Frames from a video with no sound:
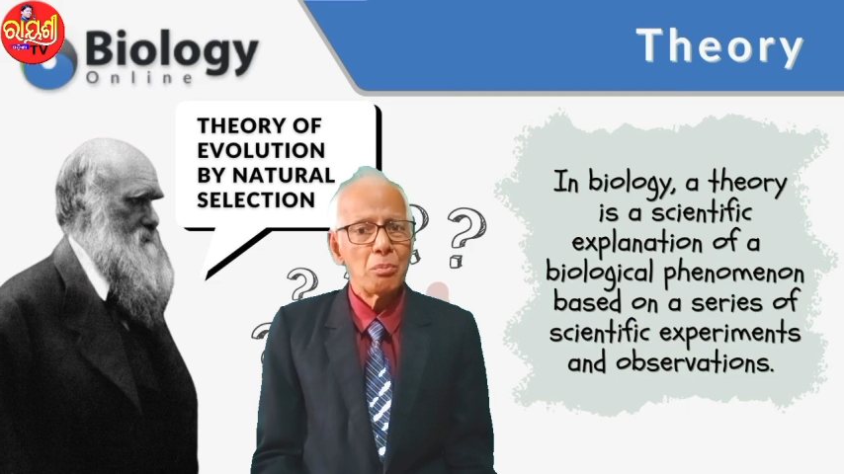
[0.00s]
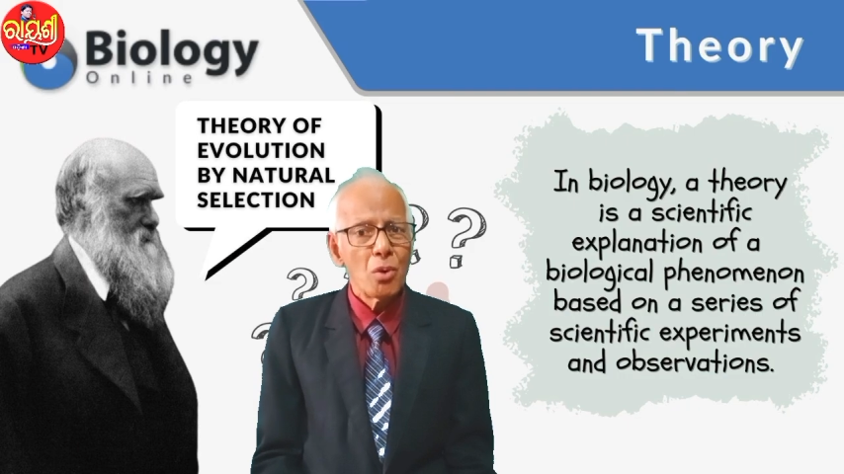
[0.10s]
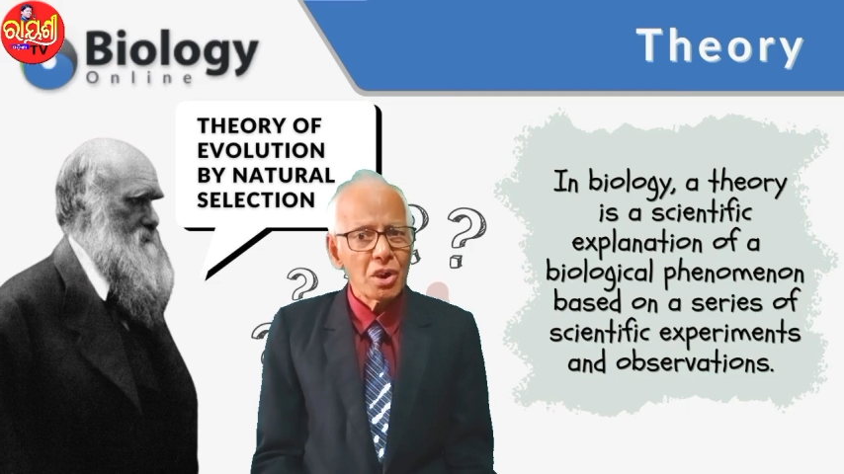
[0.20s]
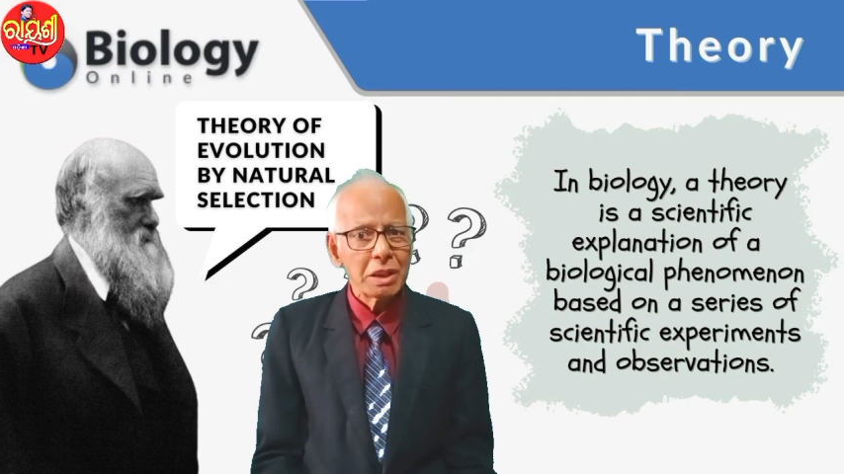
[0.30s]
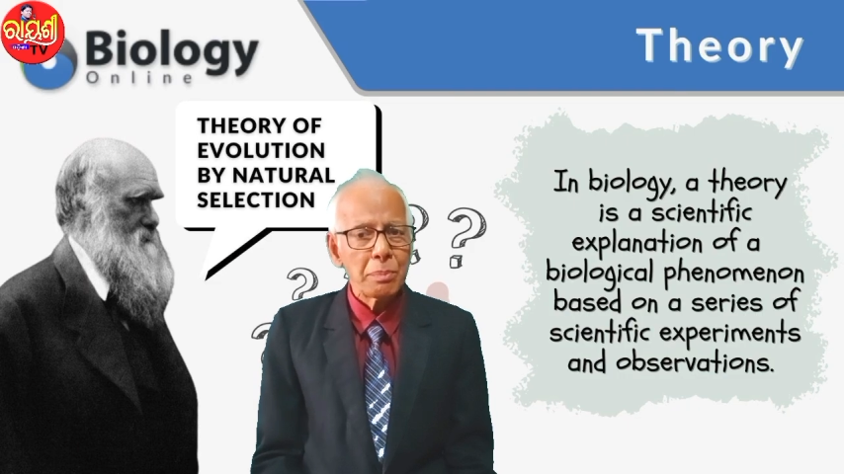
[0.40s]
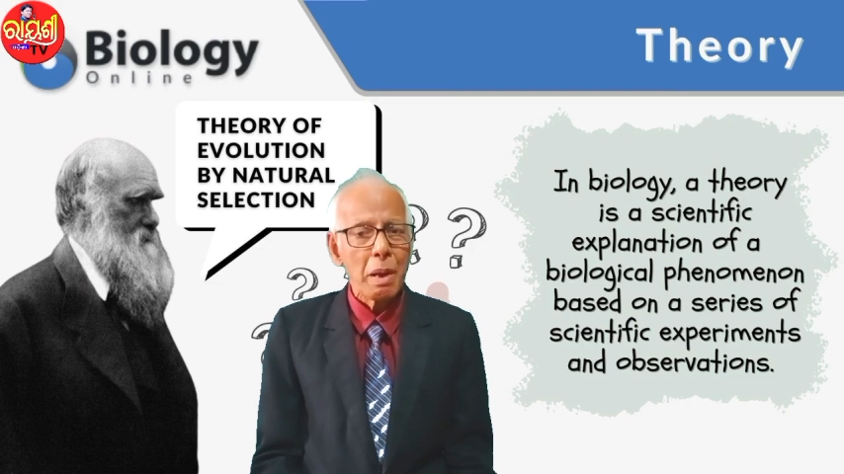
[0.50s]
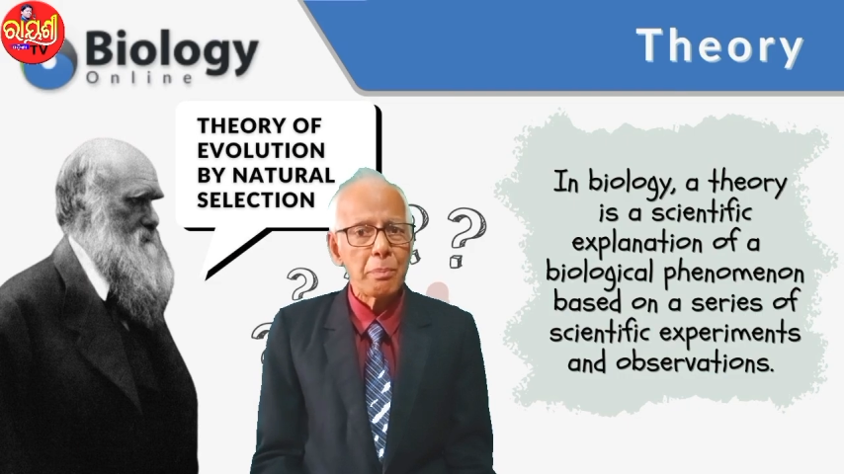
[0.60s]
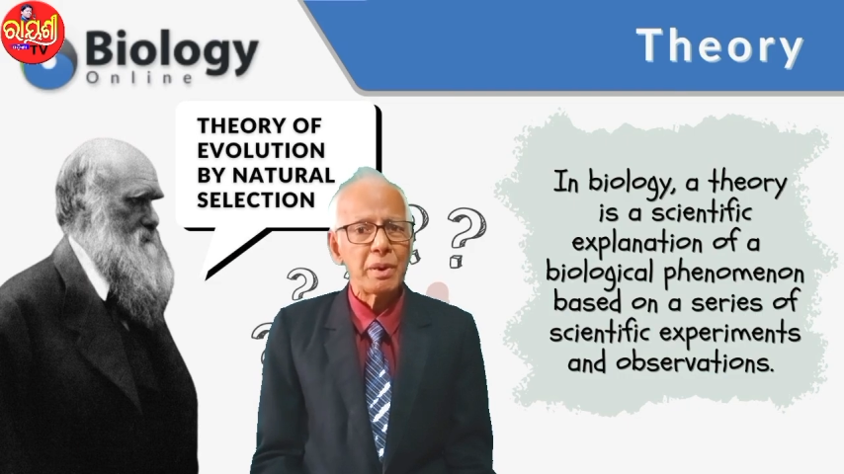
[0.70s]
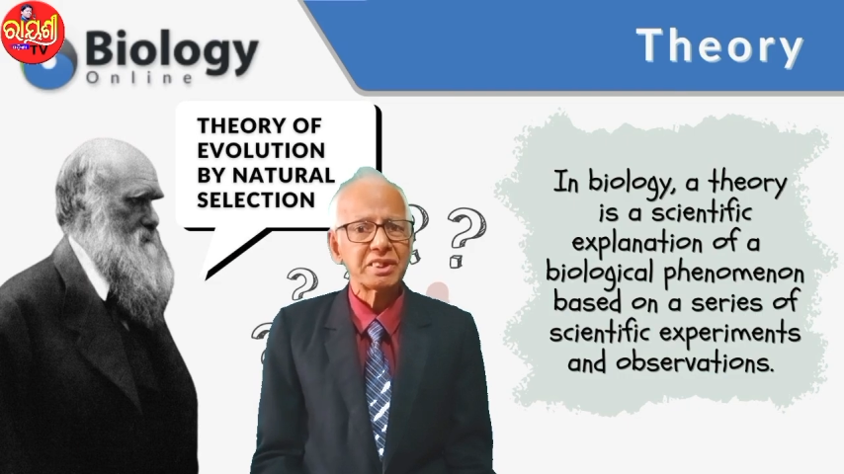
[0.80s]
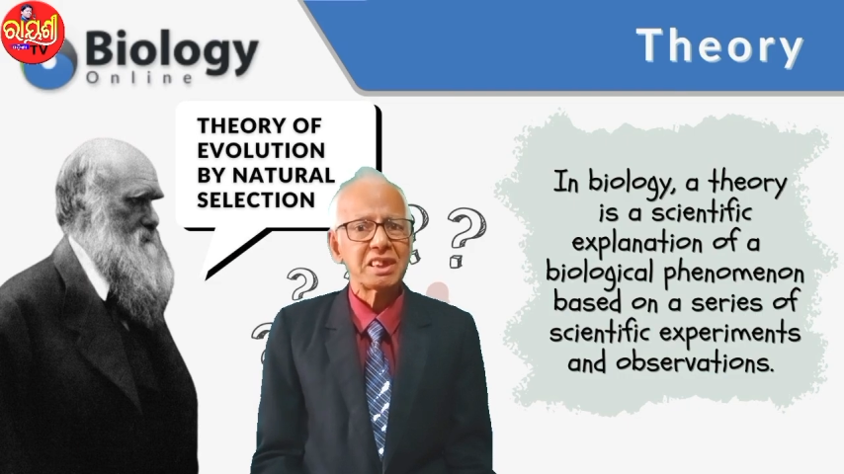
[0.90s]
more the
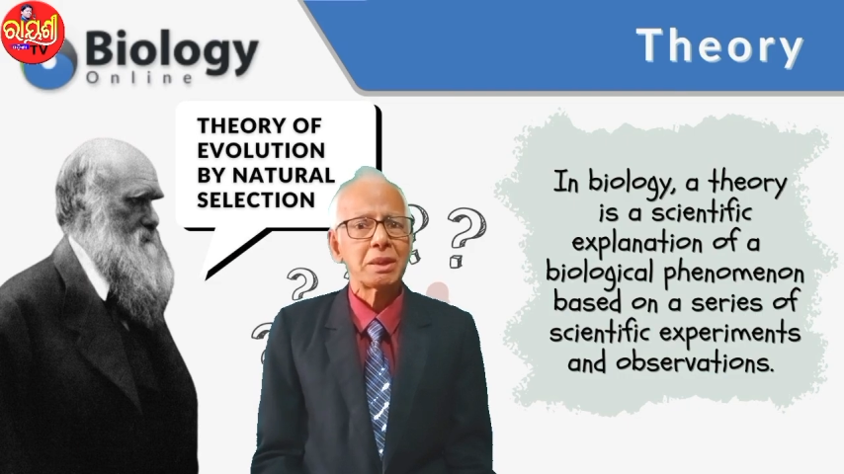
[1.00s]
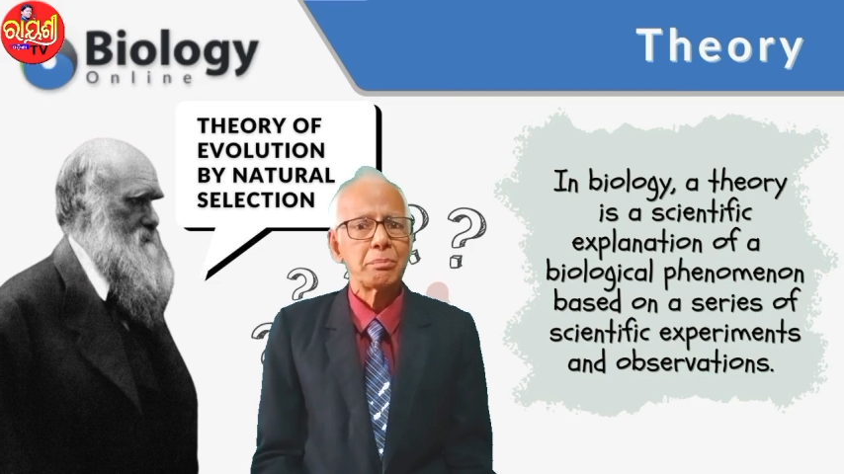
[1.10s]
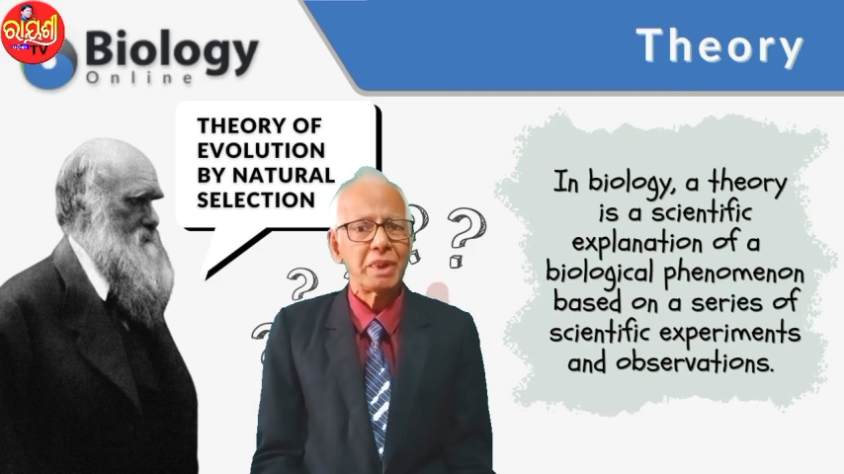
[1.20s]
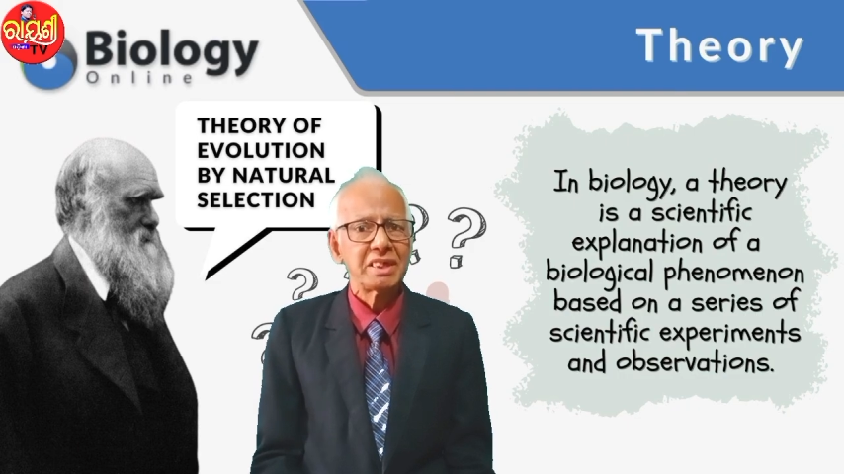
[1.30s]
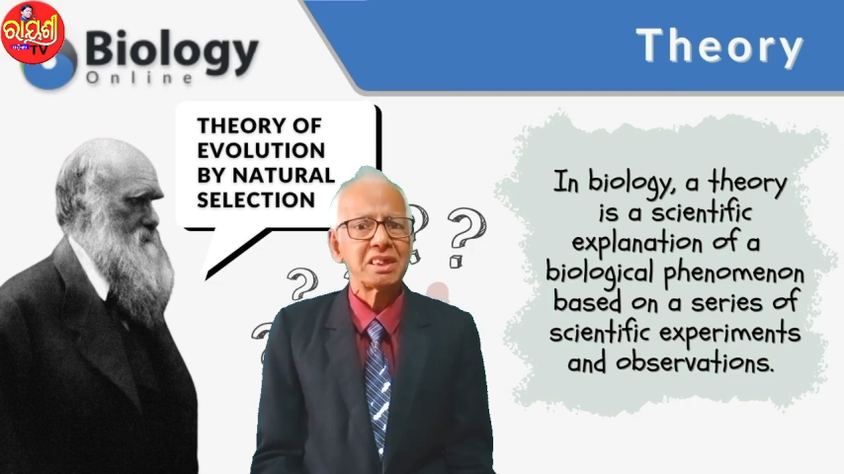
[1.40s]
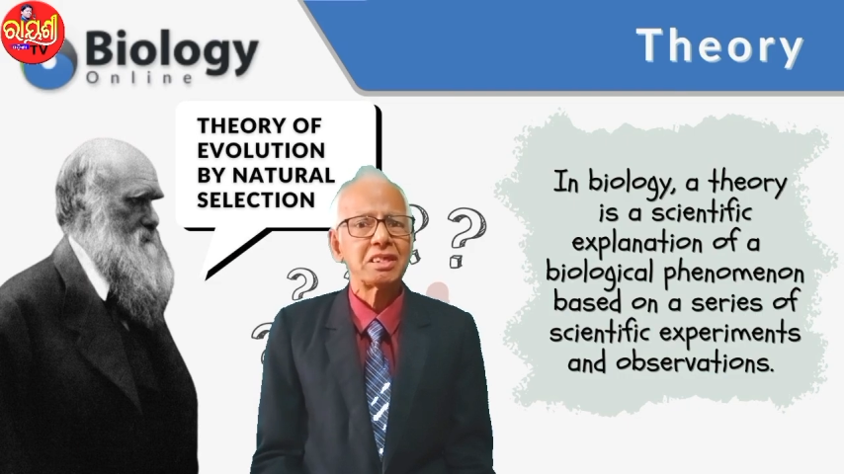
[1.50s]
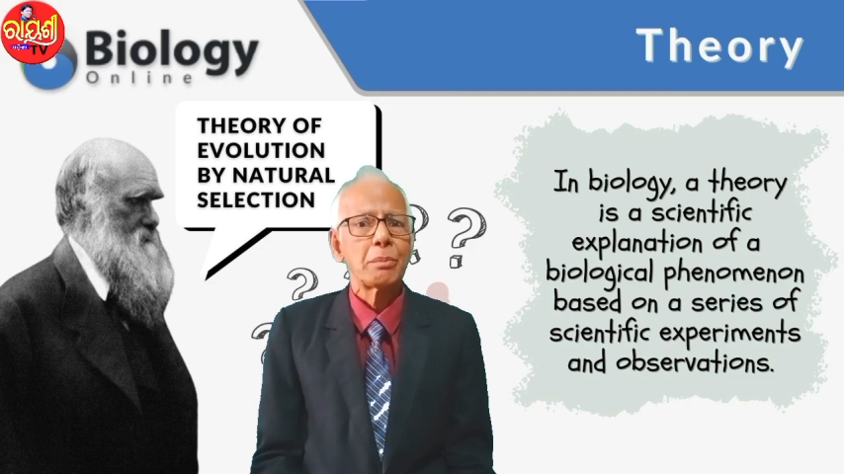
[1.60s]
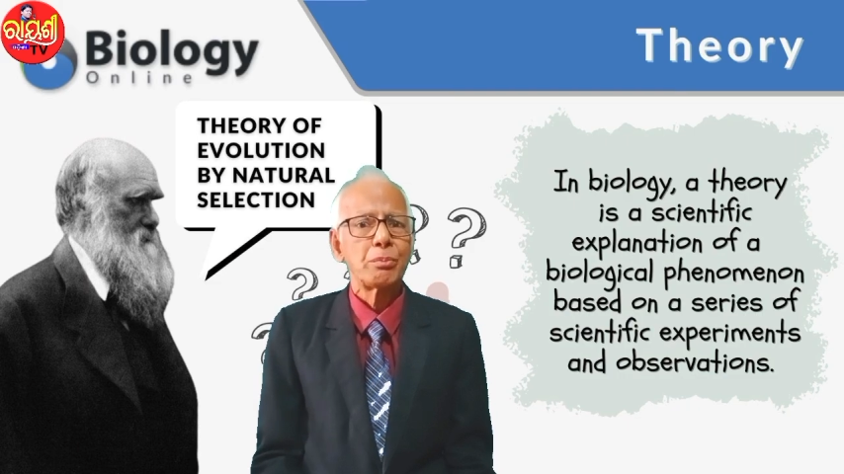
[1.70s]
papers assembled in the